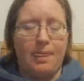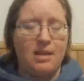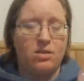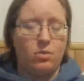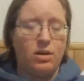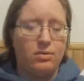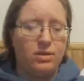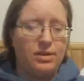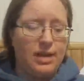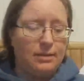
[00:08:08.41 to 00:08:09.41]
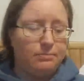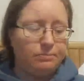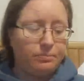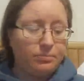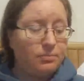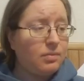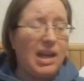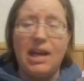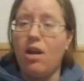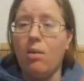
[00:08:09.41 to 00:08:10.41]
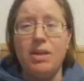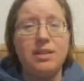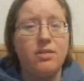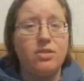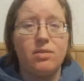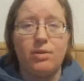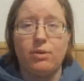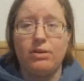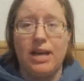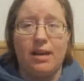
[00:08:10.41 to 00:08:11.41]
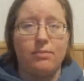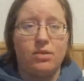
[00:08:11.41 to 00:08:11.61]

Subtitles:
That's the word I was going to say. And all my stuff's going to be real time,